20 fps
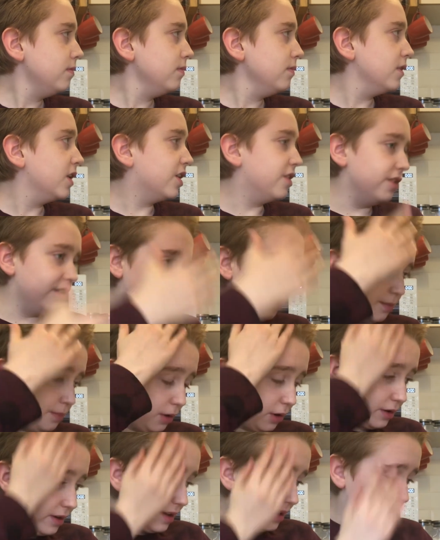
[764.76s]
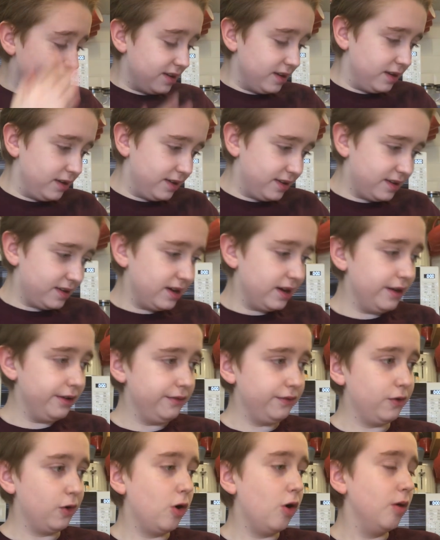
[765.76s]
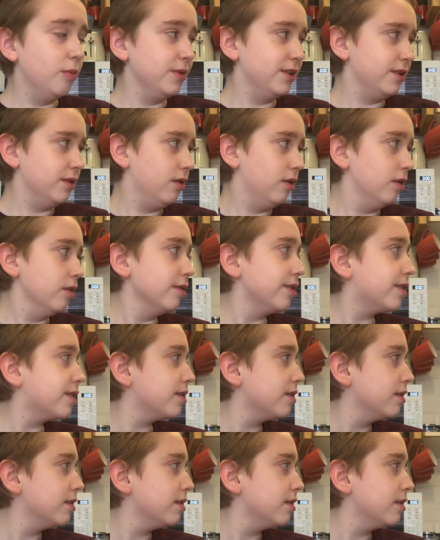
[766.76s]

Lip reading: Because your body is in a state of comatose.